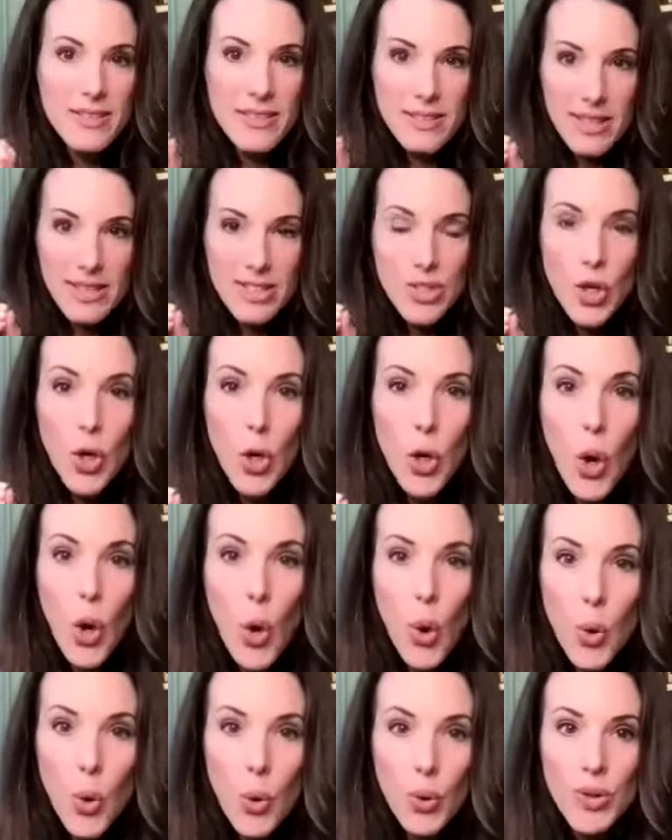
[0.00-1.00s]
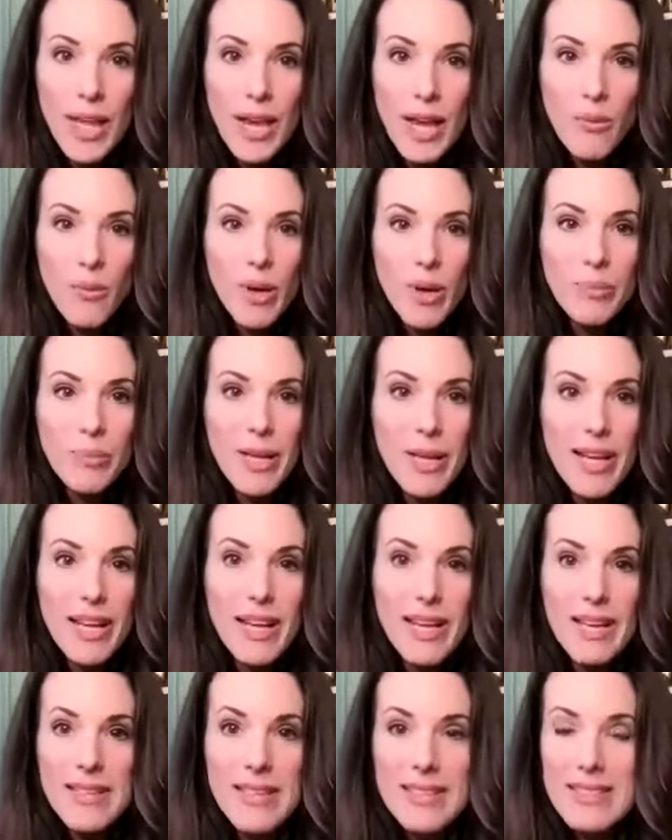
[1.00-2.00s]
is gold. That
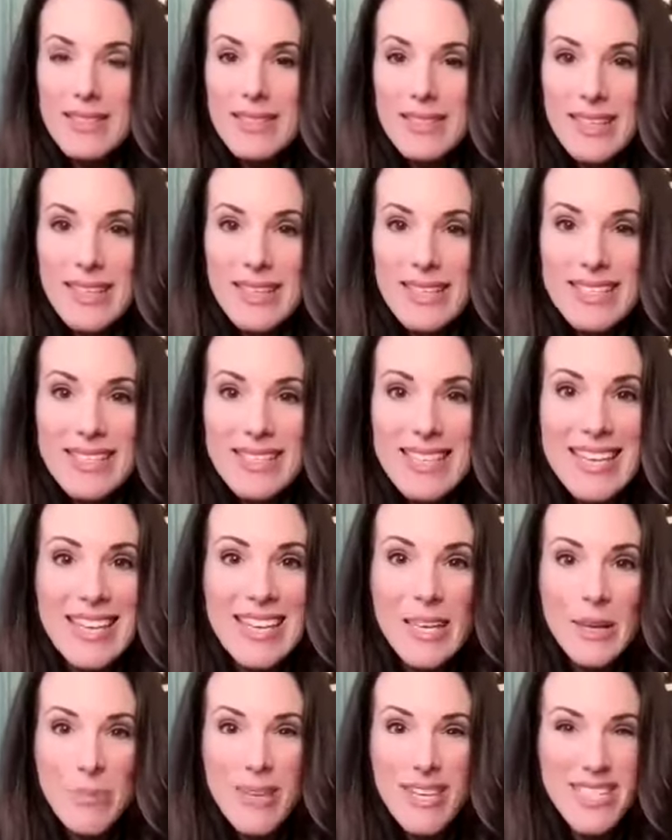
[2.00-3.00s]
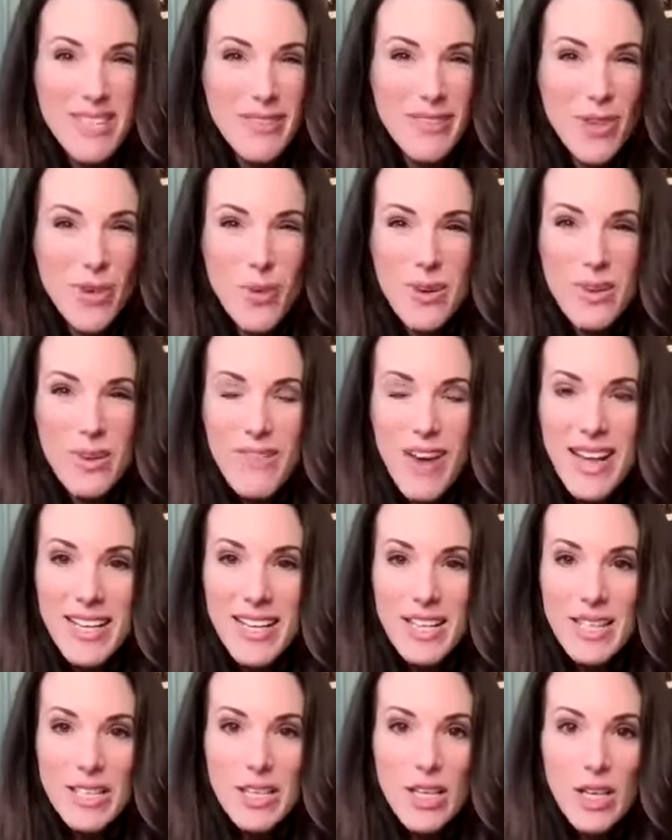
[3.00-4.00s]
replay is key, because if you
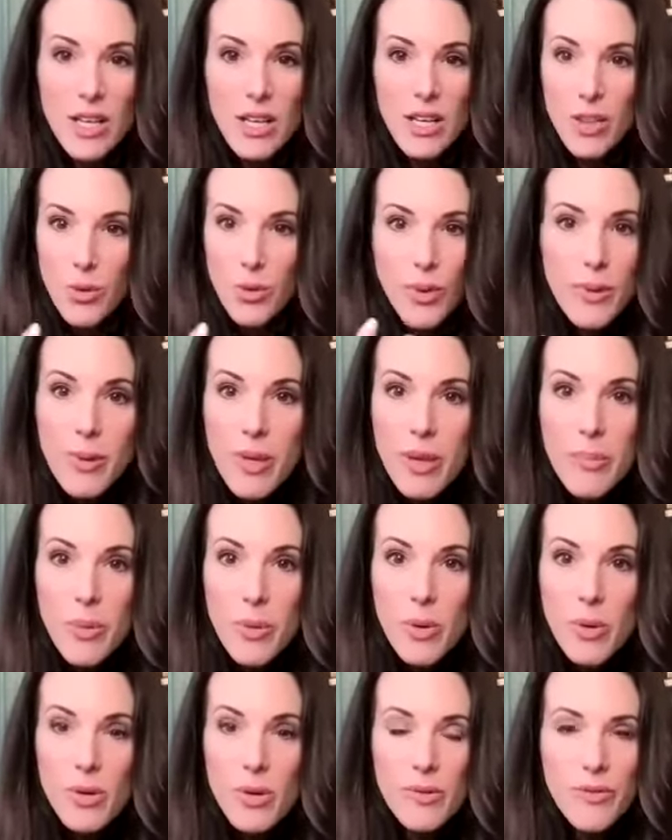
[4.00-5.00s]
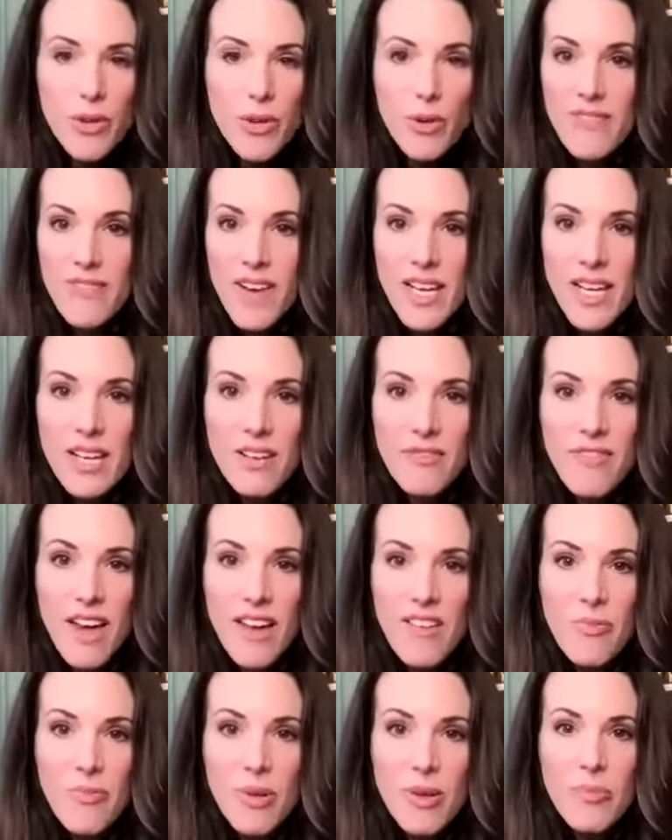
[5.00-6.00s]
invited 3 people, if you invited
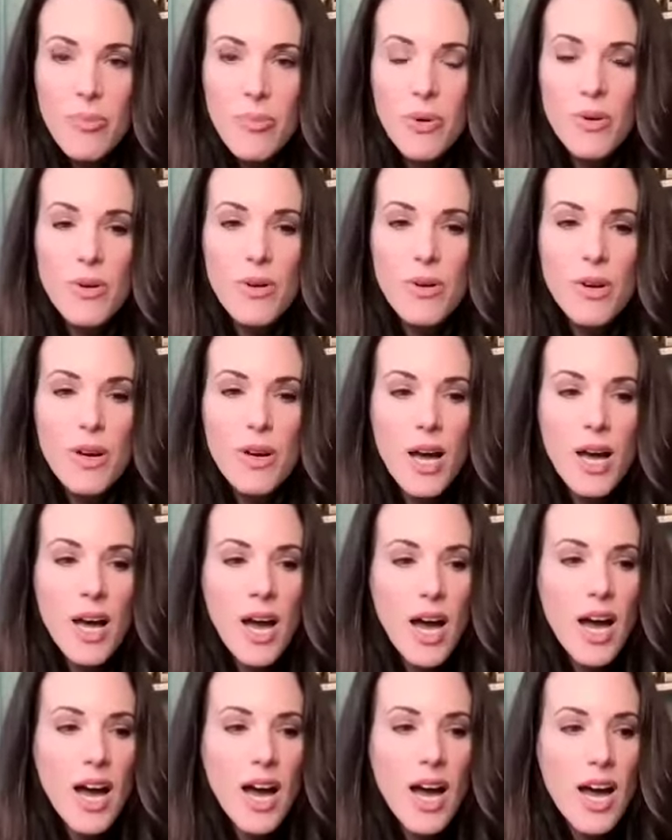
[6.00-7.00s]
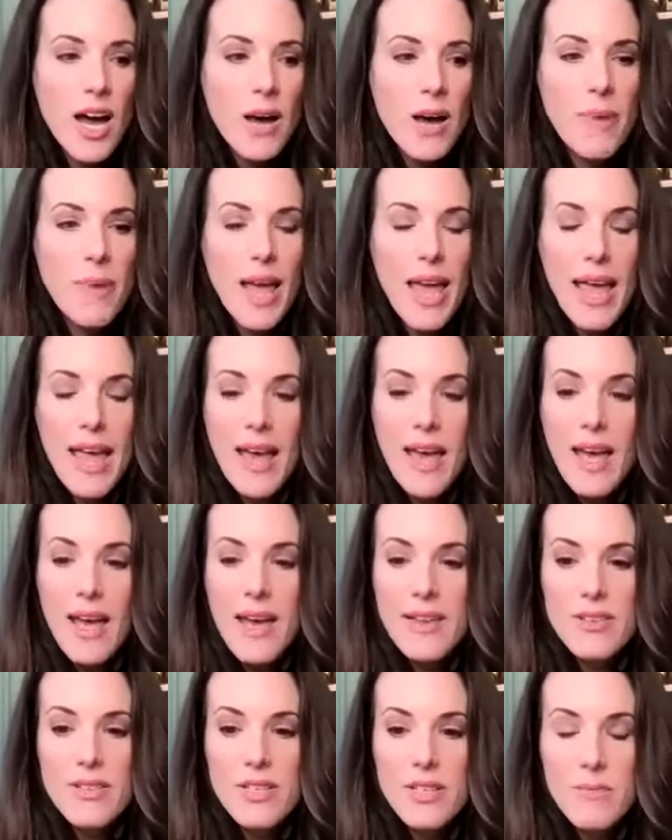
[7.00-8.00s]
5 people,
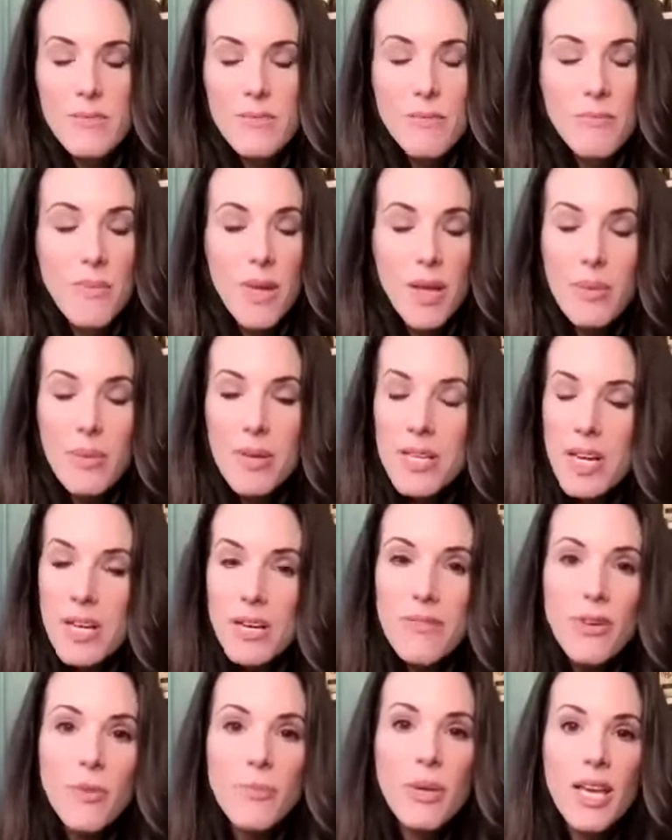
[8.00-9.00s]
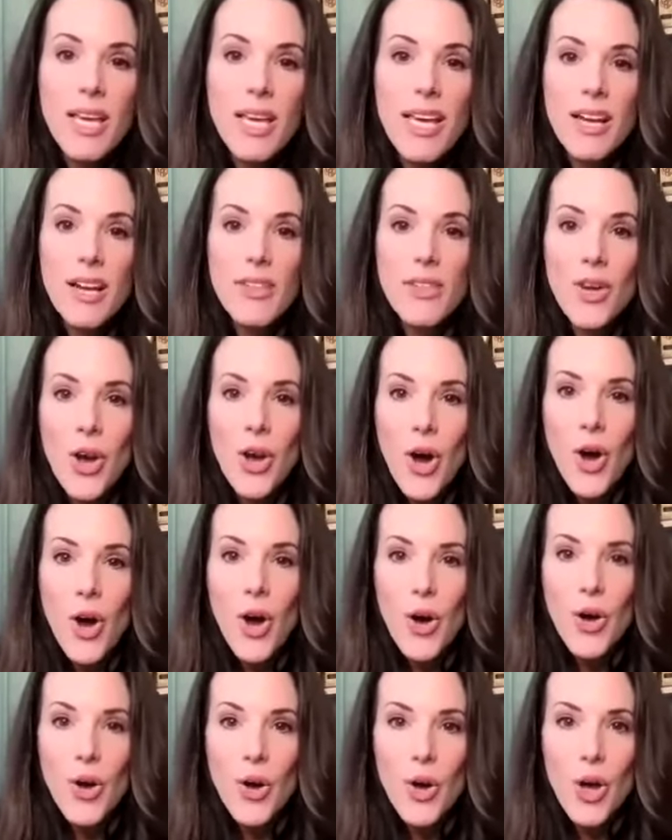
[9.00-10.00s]
and maybe none of them could get on the
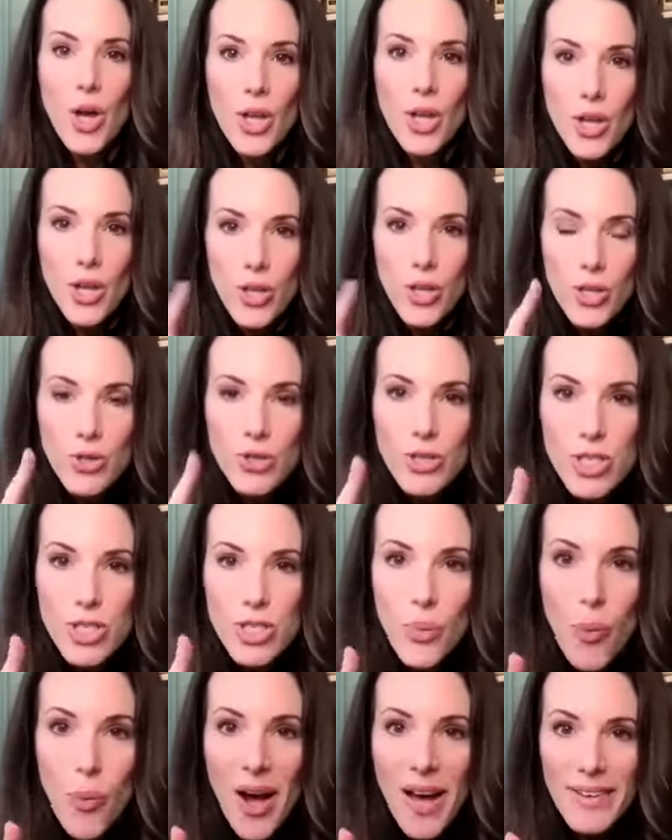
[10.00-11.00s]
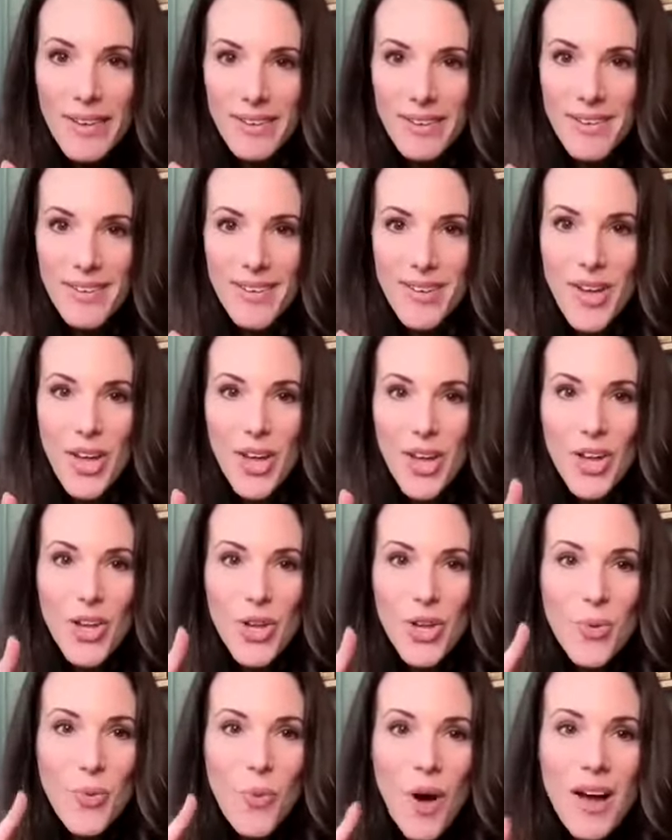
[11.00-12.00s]
call, you still won.
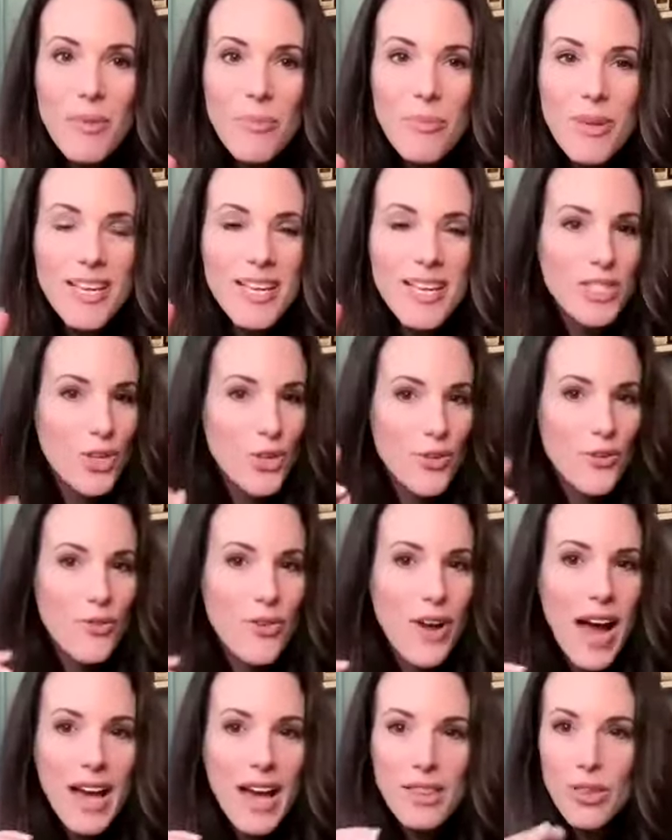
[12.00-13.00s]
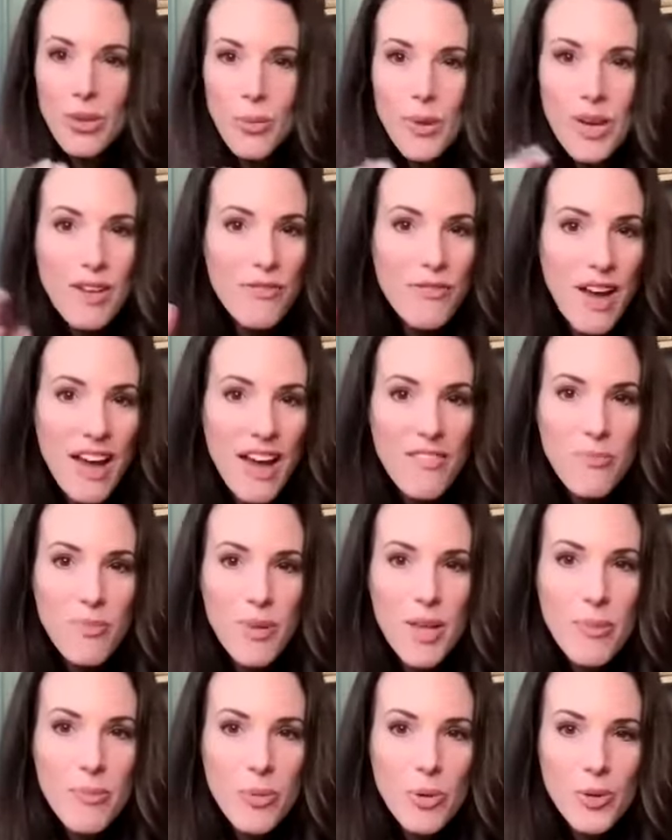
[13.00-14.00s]
You won because you've got 3-5
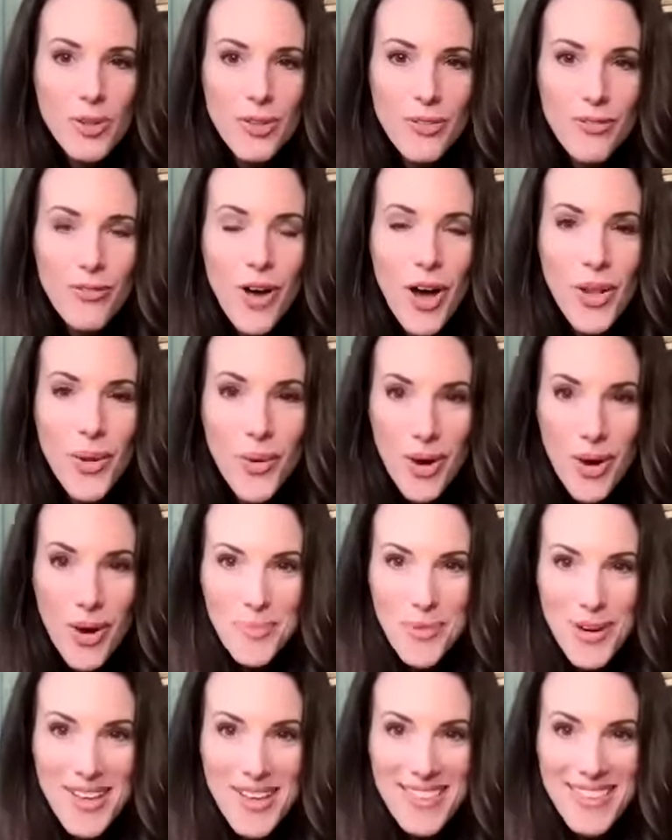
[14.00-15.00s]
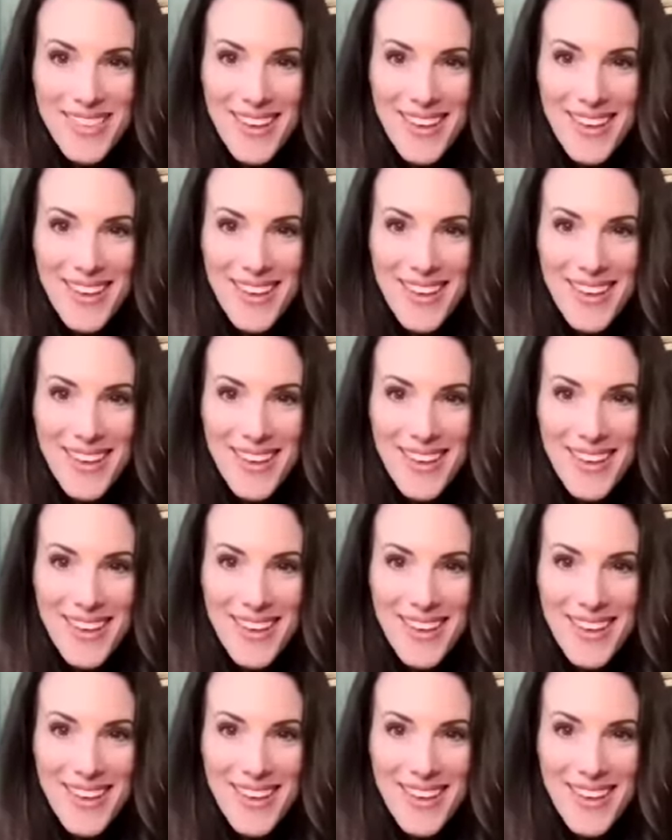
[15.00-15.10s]
people to follow up with